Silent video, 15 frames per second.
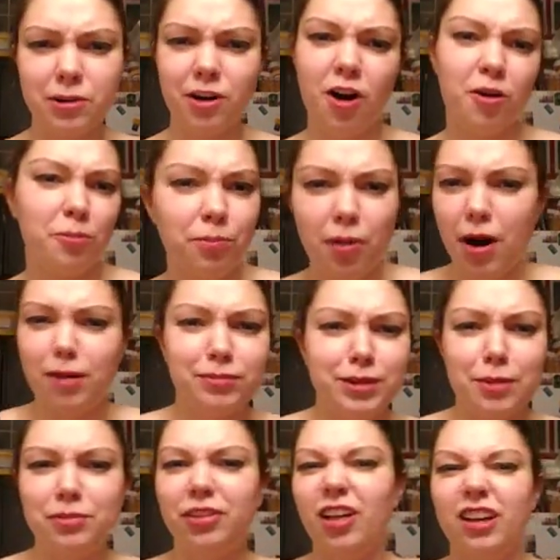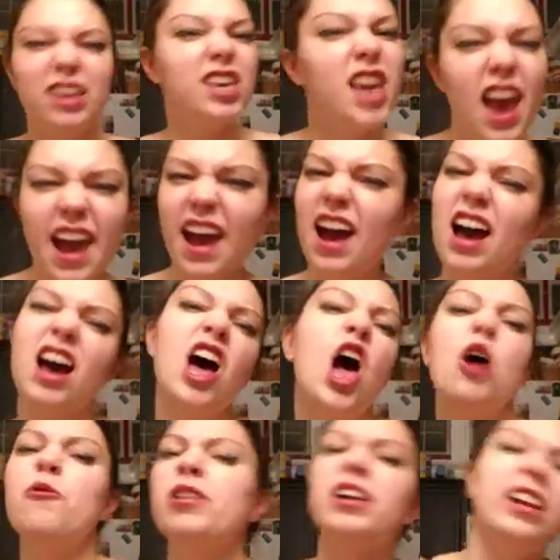We're all pumped up. They're like, yeah,
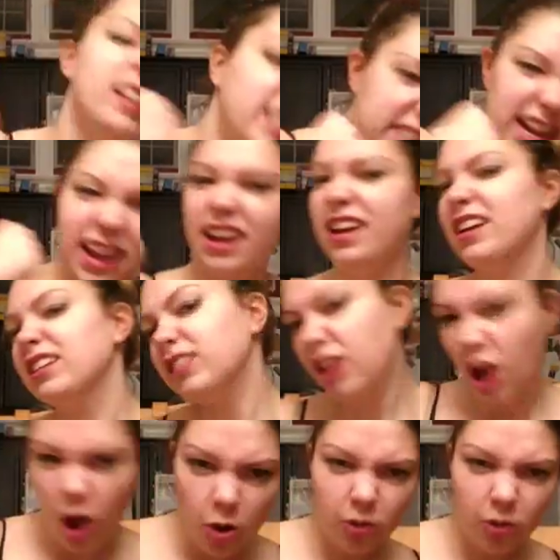we're going to dance.